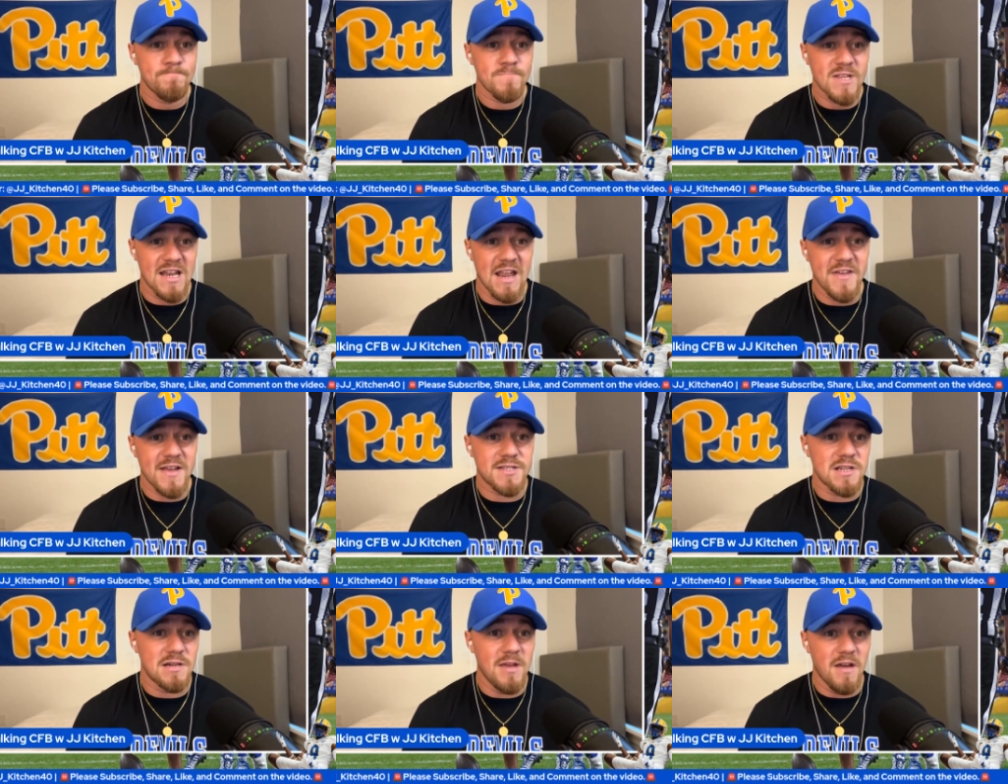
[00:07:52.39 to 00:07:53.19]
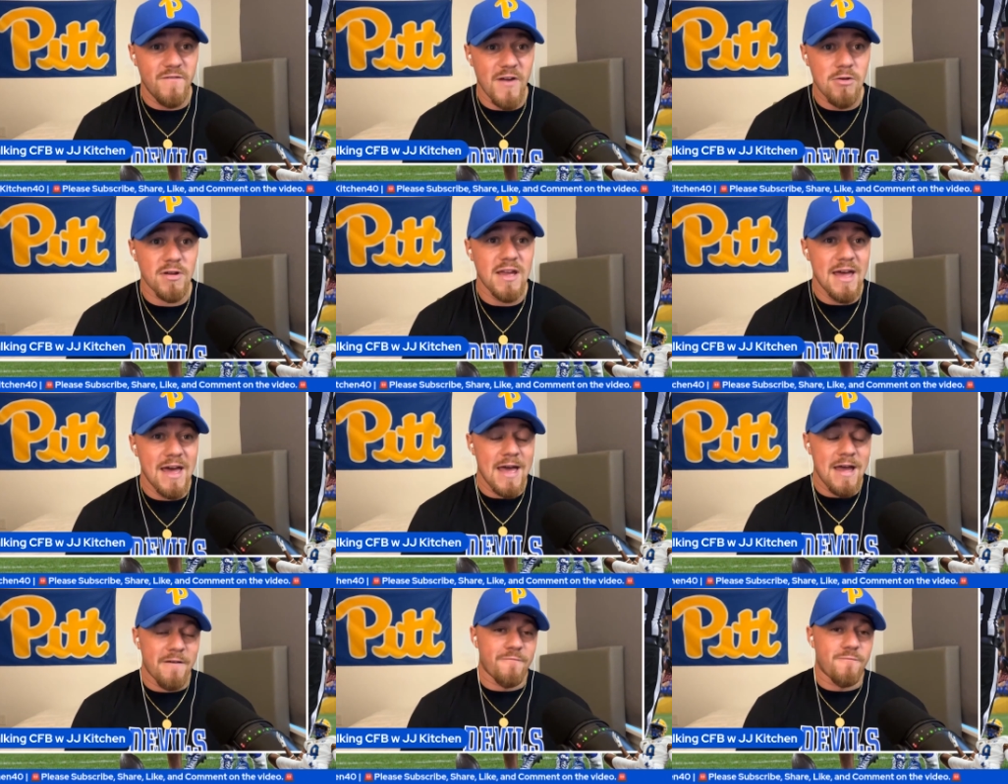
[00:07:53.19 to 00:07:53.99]
And I think it's going to be a very
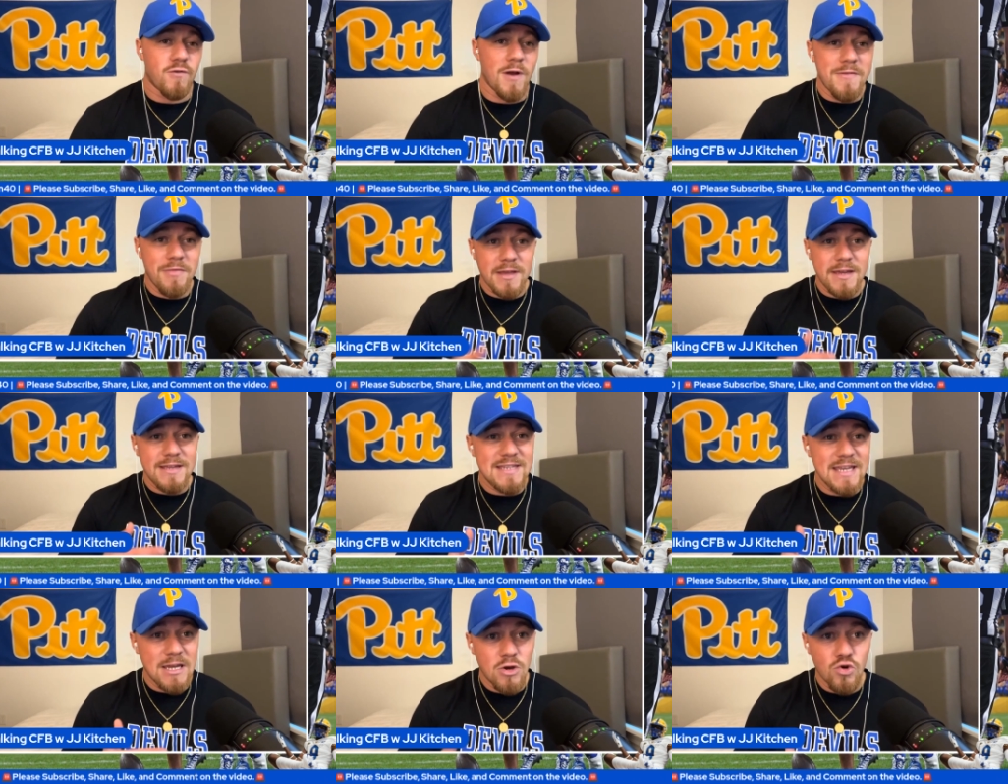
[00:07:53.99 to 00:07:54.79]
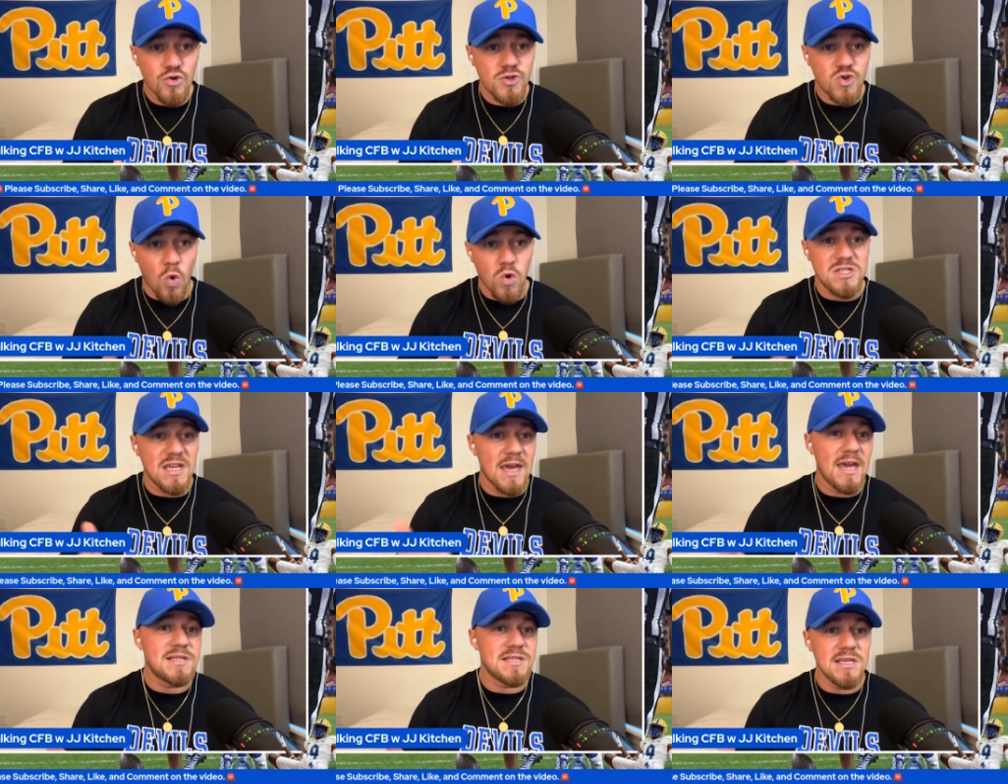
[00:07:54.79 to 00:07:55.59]
friendly deal towards the
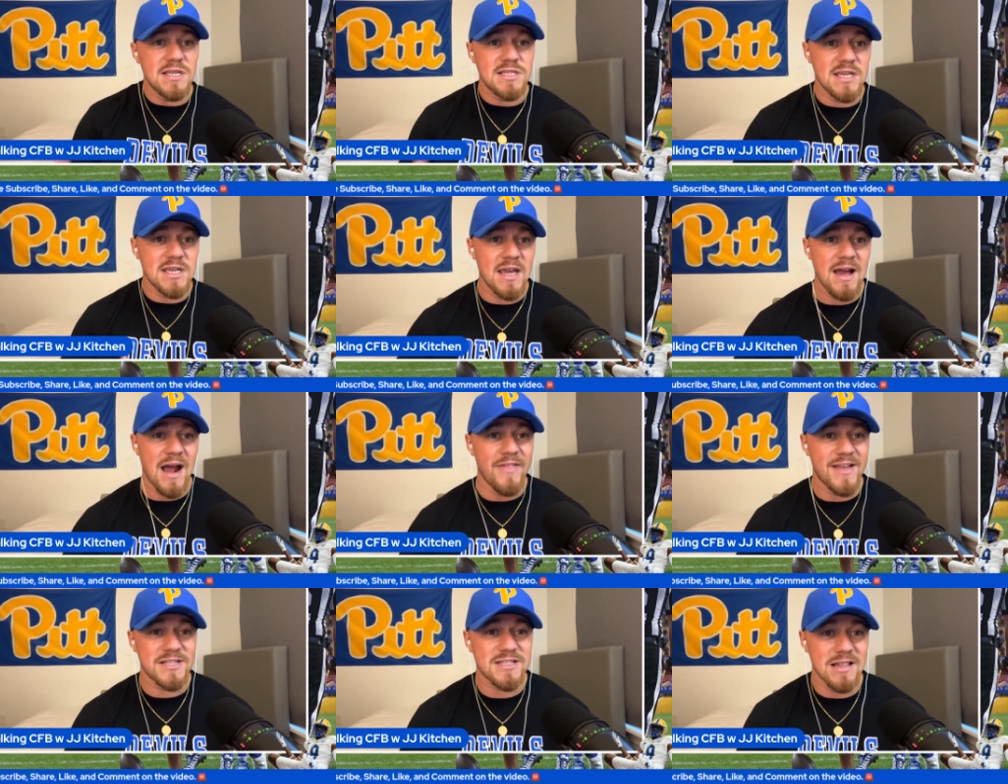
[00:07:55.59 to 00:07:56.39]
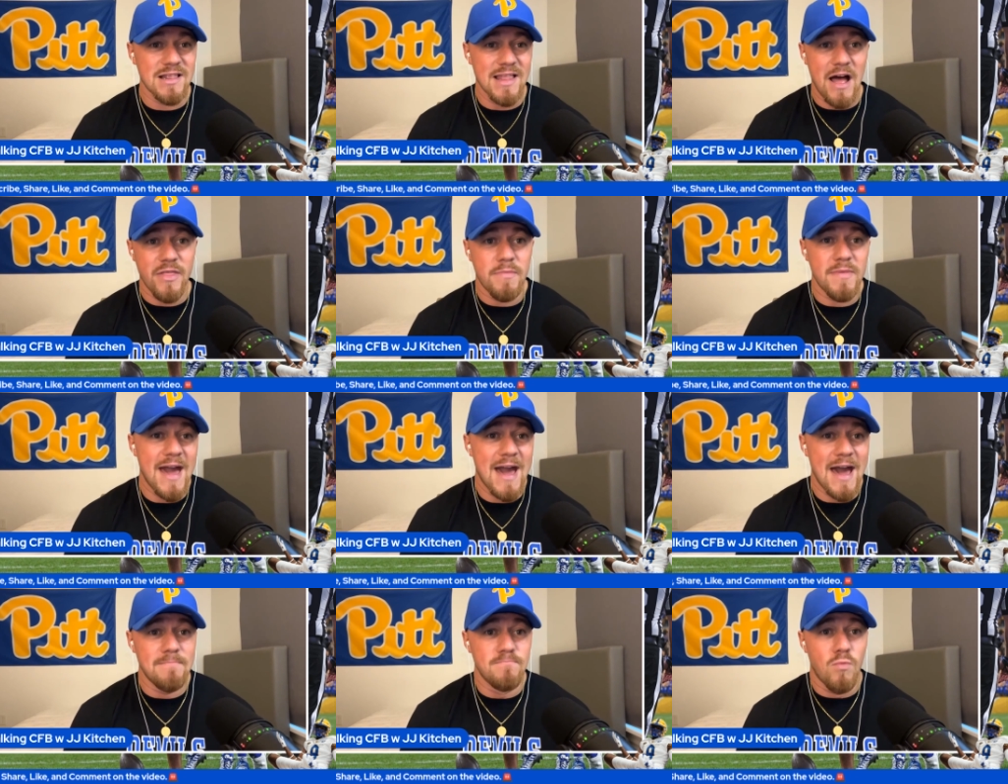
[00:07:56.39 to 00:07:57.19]
ACC. I think it's going to allow them to
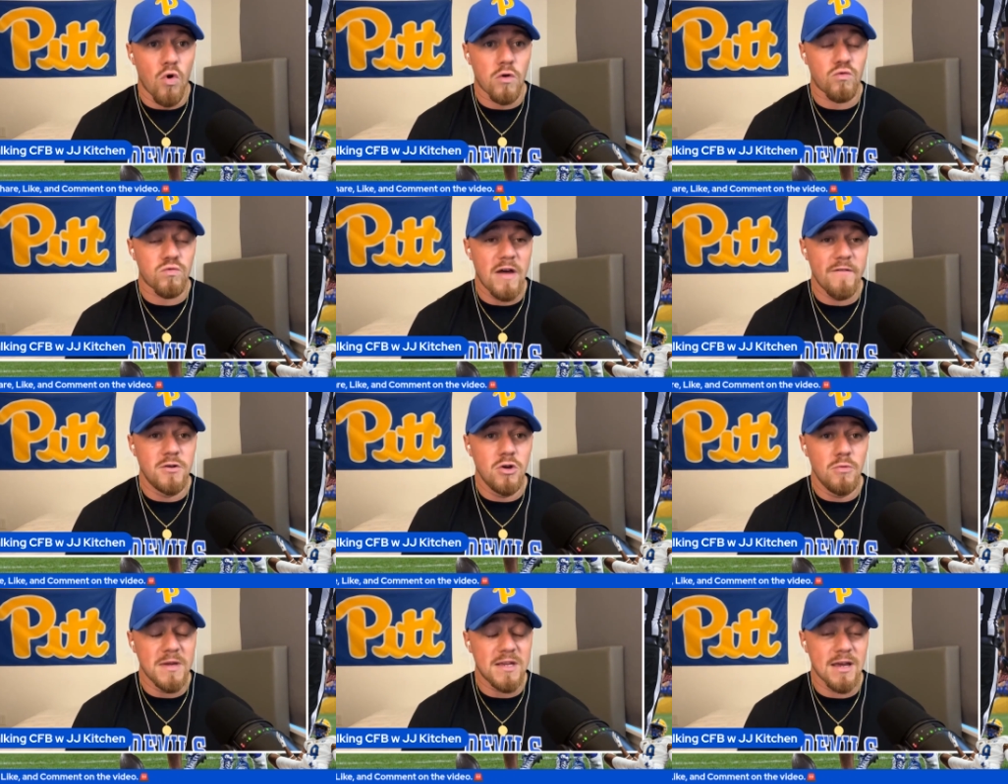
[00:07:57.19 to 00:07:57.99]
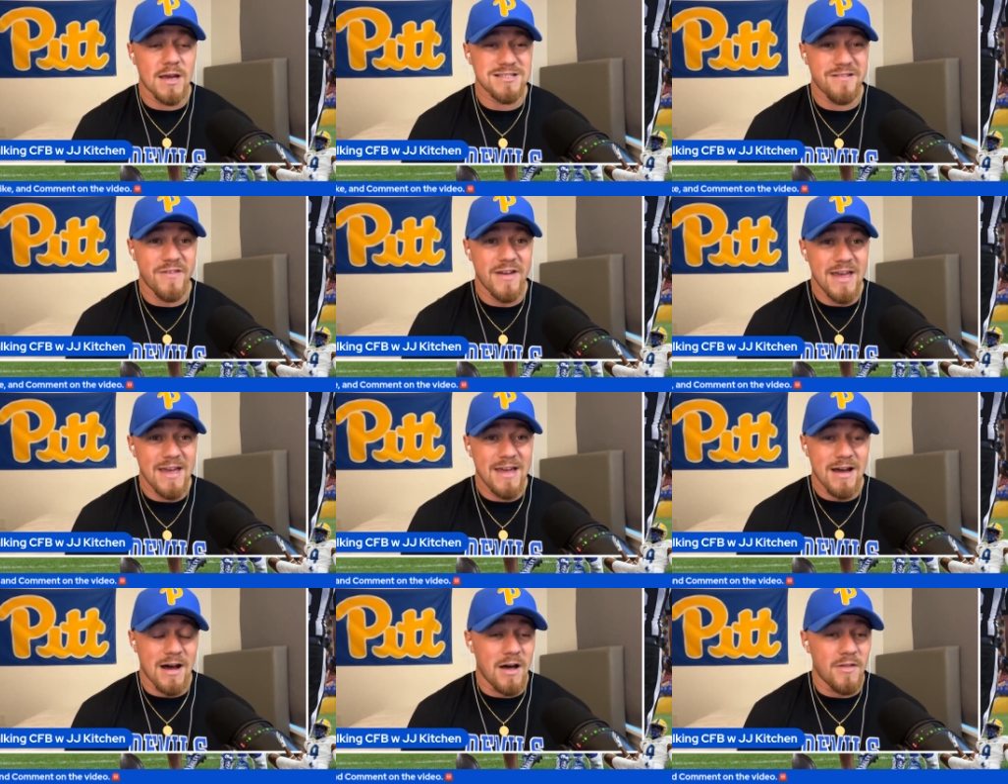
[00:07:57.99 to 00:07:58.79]
add more revenue because of
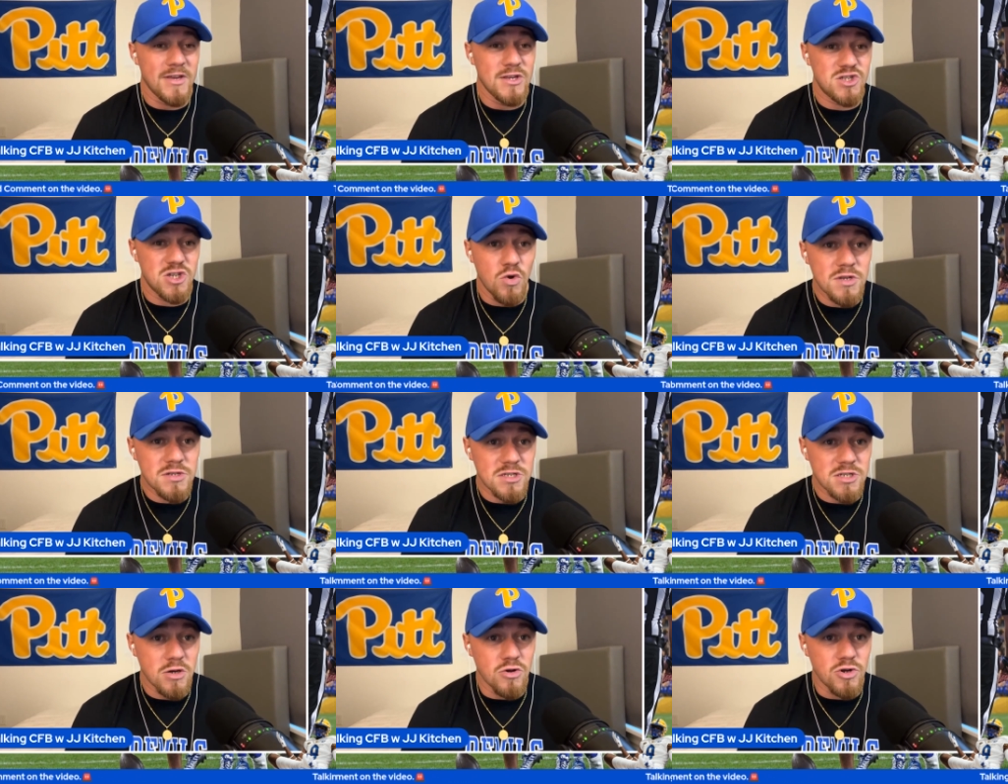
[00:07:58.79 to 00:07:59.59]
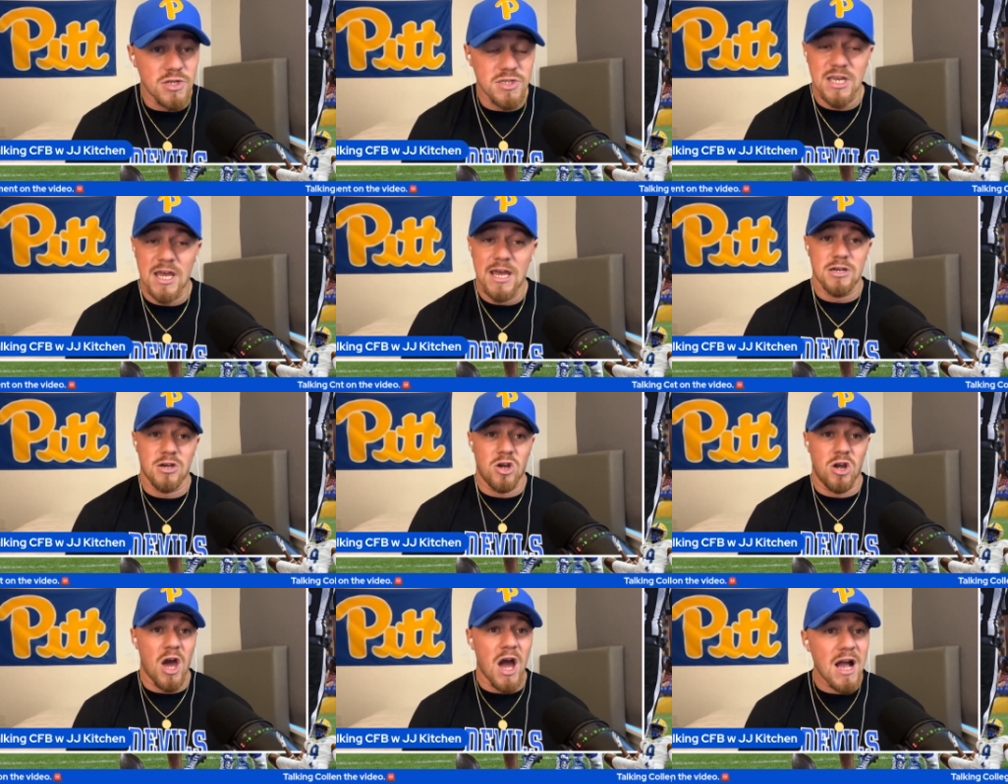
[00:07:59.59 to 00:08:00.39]
uh, these two institutions
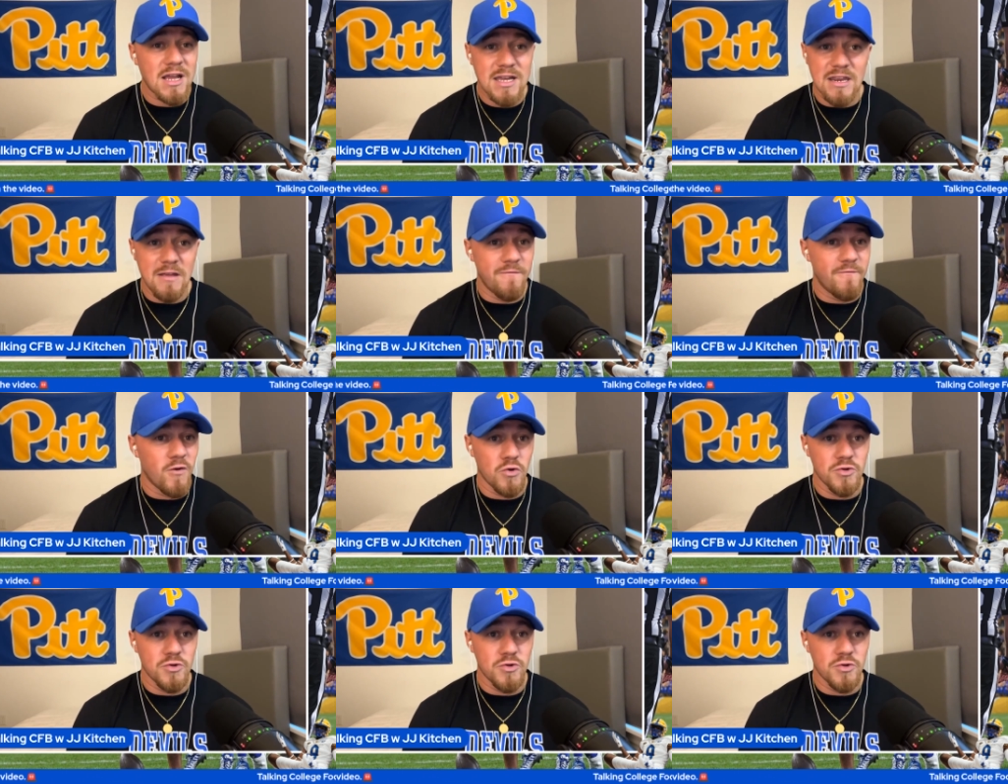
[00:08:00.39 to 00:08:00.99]
not getting full